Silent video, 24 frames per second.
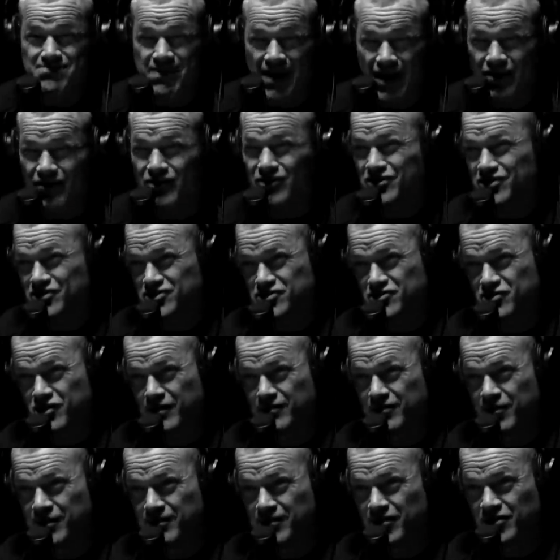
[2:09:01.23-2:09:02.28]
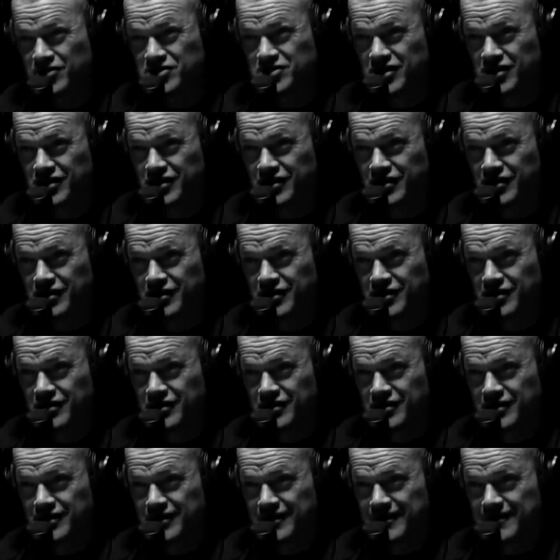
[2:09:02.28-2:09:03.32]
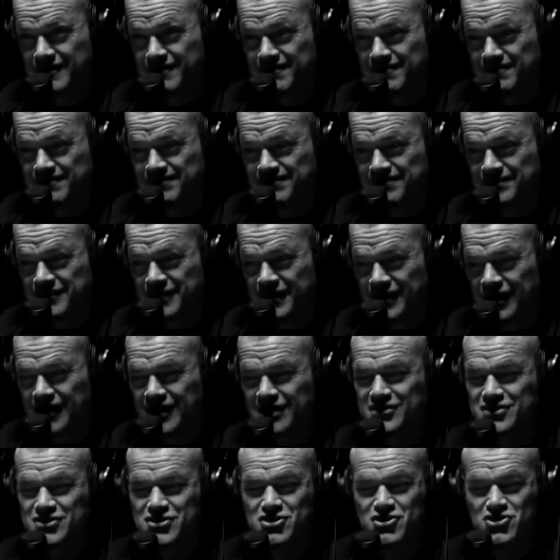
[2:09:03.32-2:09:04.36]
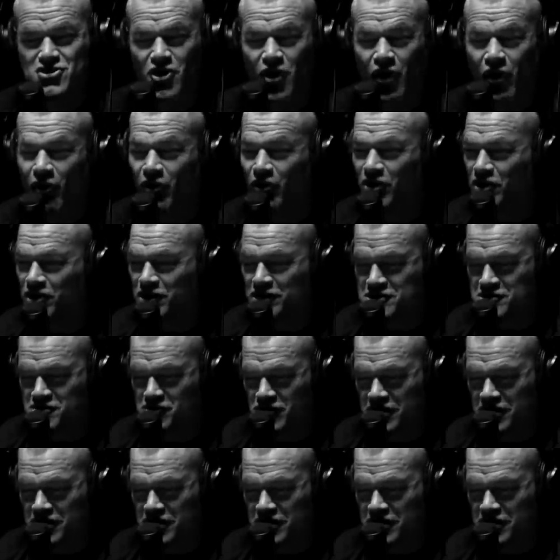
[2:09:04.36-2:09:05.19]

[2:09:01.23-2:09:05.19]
better than a strawberry milkshake. So if it's, it's, so good, it's